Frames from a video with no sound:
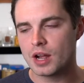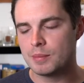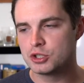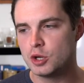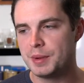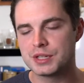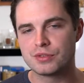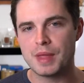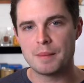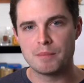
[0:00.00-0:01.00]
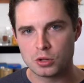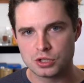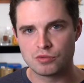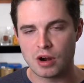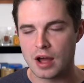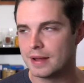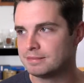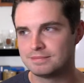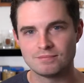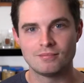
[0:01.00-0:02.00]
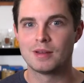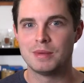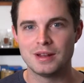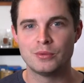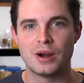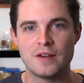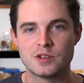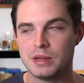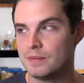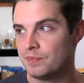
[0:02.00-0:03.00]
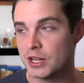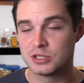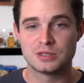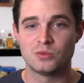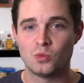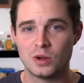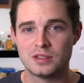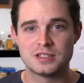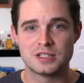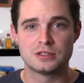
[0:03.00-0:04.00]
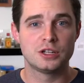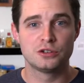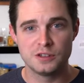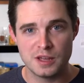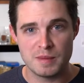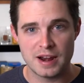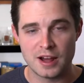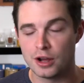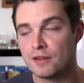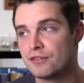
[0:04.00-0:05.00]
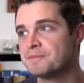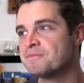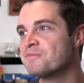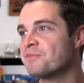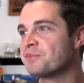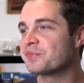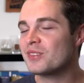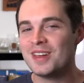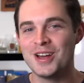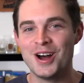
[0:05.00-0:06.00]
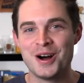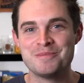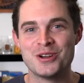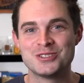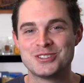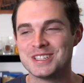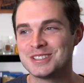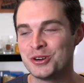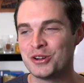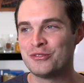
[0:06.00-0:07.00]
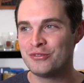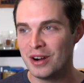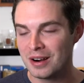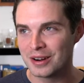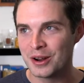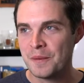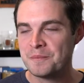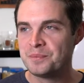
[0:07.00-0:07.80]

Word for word: I'm assuming it's from that malted rye. I mean, it would have to be. That's what this is literally made out of. There's this sort of funk.